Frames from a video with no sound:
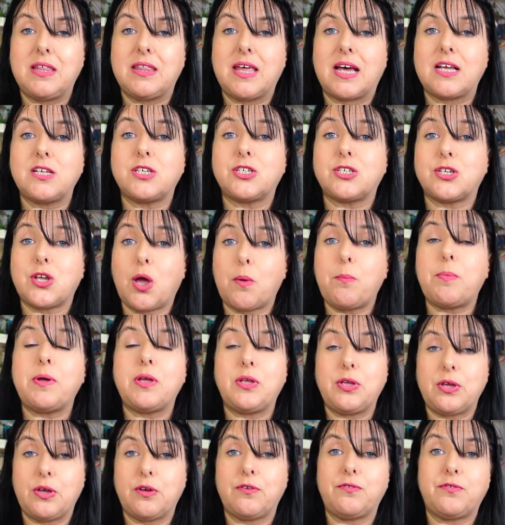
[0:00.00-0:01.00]
that's
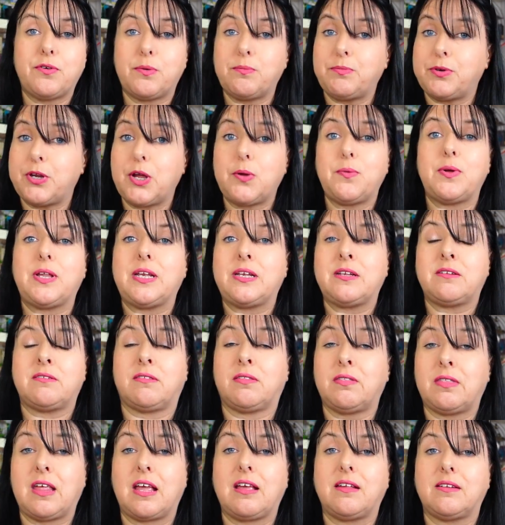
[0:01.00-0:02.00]
stopping you from doing
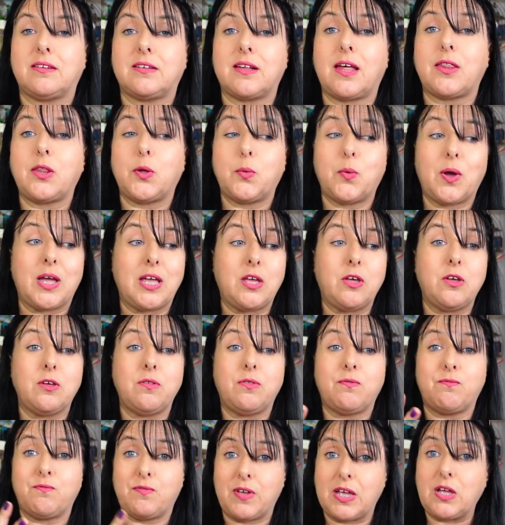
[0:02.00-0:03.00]
things that the way you
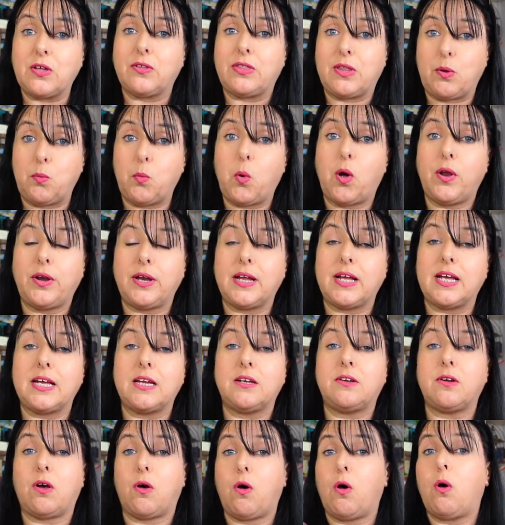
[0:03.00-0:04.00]
feel they
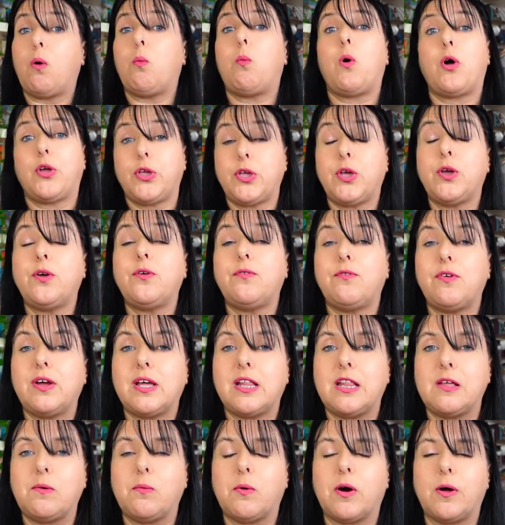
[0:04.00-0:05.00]
wanted or what you
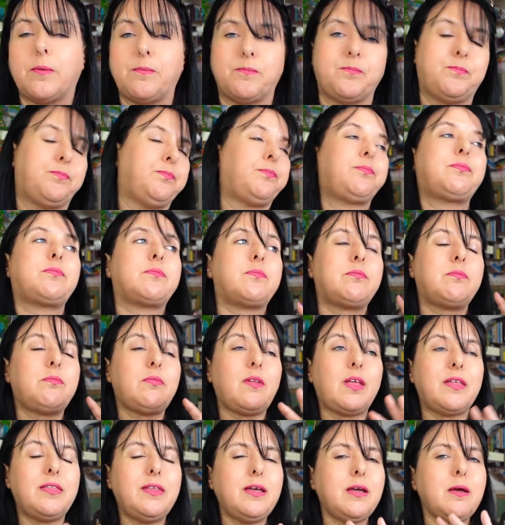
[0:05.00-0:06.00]
really want.
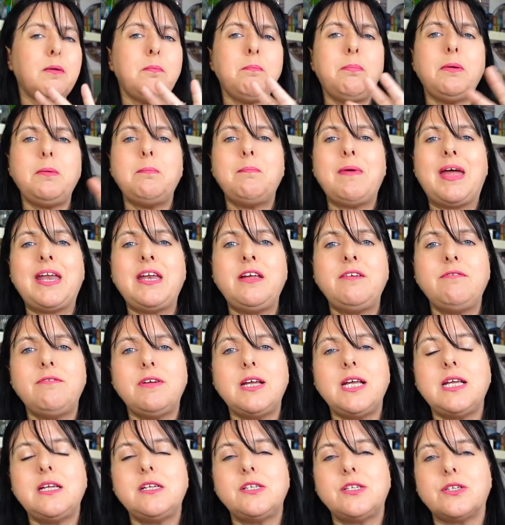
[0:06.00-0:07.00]
There can be many
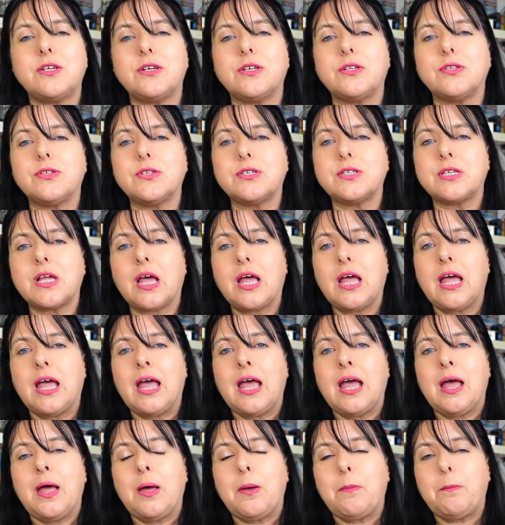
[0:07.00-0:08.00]
reasons.
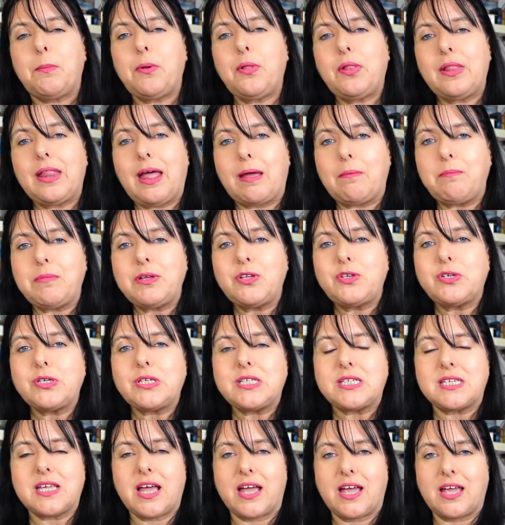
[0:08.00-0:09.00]
But let me
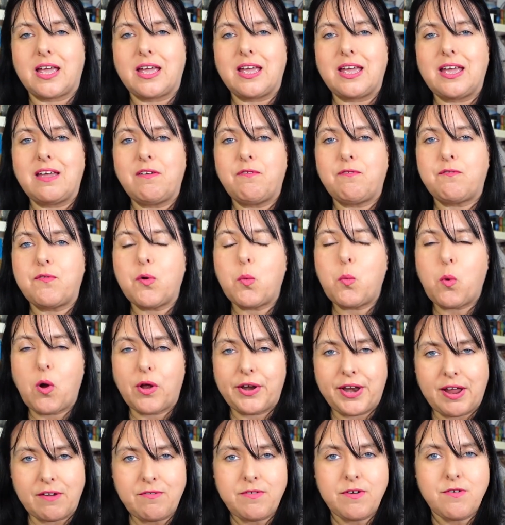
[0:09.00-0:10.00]
just say, if for
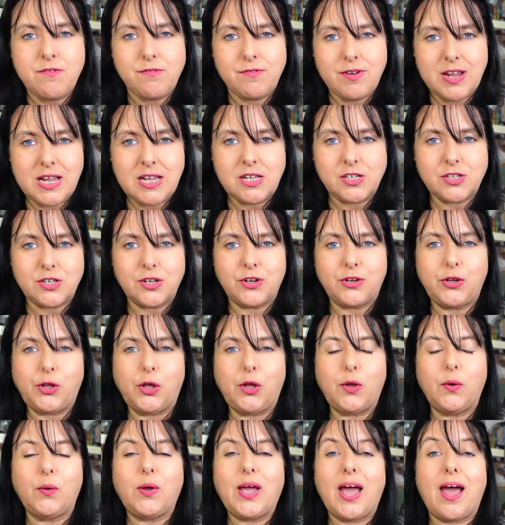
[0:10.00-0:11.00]
whatever reason
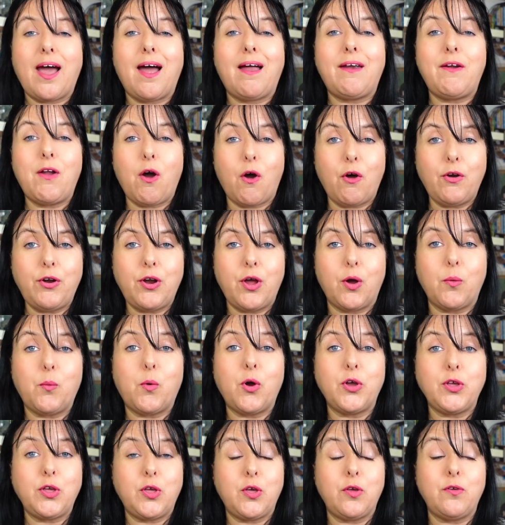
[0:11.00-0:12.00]
you can't honour
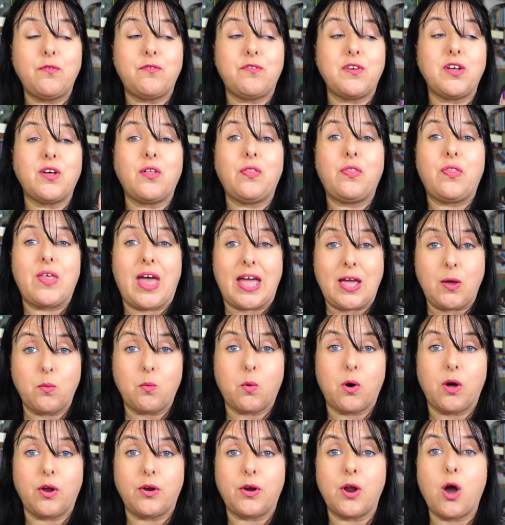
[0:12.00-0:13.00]
what you feel they
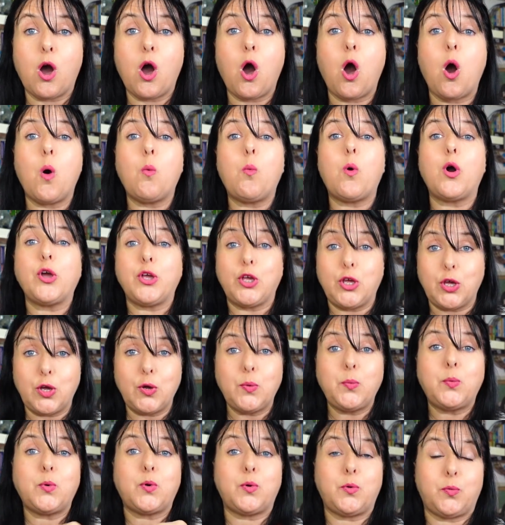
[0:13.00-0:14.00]
want or what
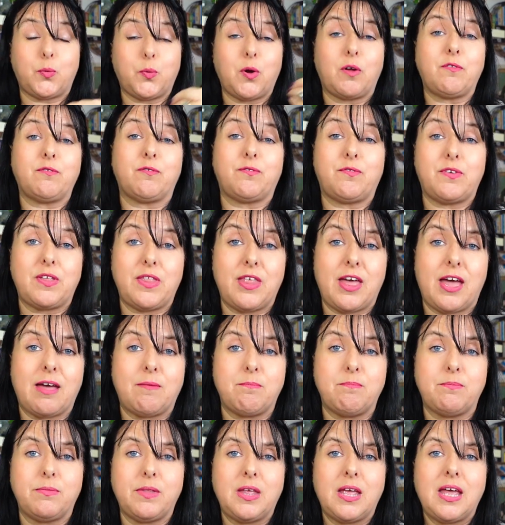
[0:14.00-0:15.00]
you would want for them,